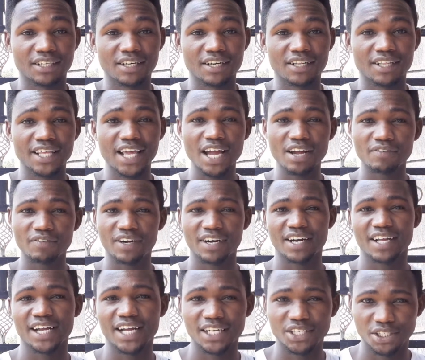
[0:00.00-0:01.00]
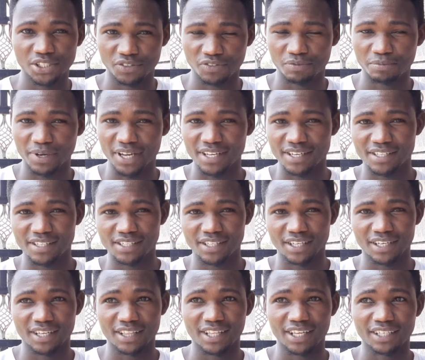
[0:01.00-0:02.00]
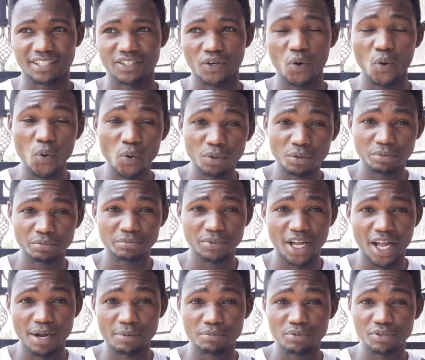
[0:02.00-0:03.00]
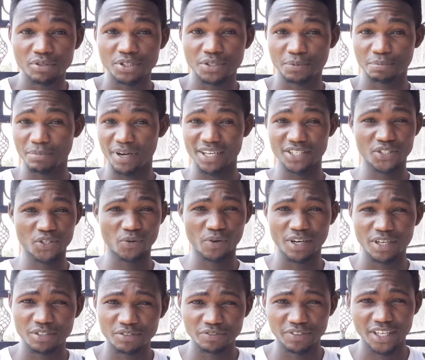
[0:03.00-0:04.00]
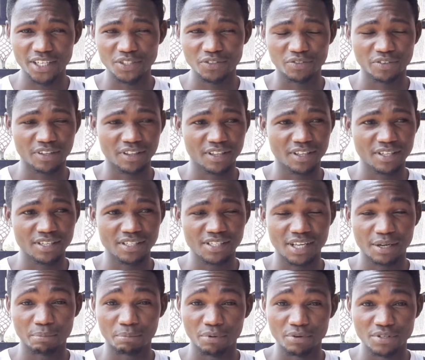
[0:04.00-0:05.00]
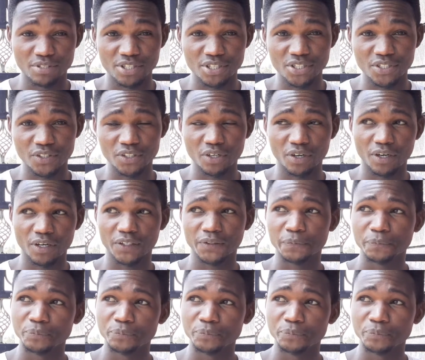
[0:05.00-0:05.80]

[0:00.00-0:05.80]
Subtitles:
they have a negative mindset that, oh, I'm not much qualified for this position, or